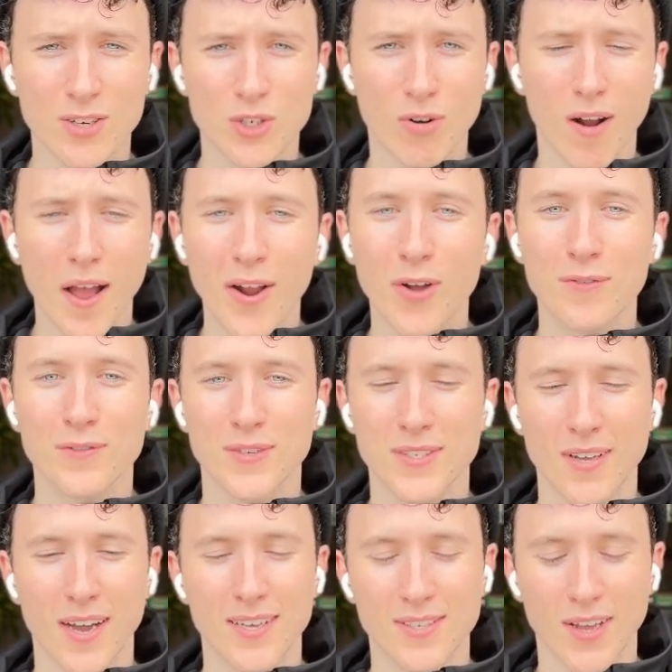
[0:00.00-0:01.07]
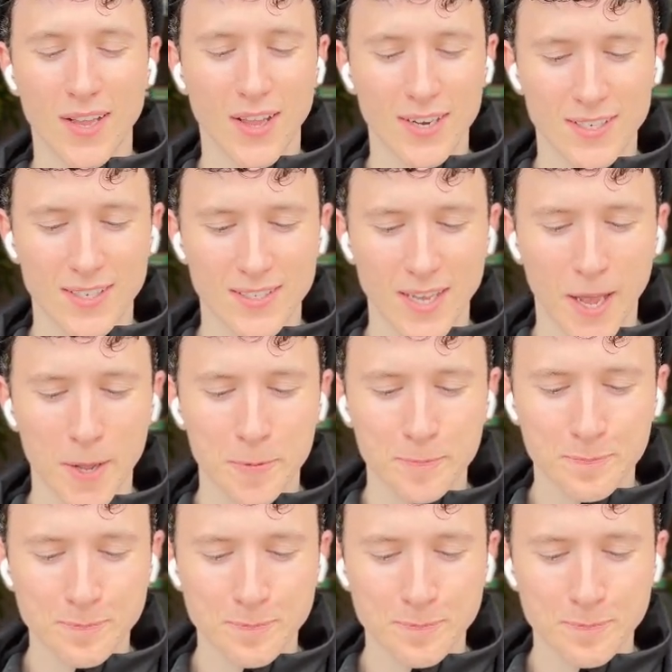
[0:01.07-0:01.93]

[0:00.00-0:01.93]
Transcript: Try it on for size, I like to say.